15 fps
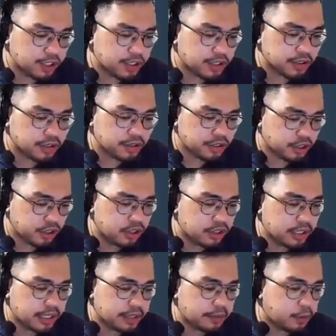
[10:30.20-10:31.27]
shown
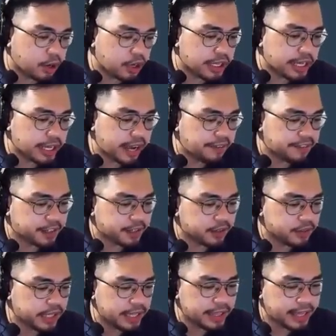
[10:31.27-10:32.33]
in the morning, afternoon,
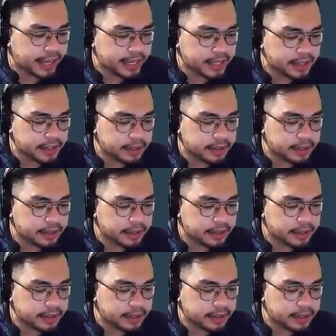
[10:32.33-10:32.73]
and night,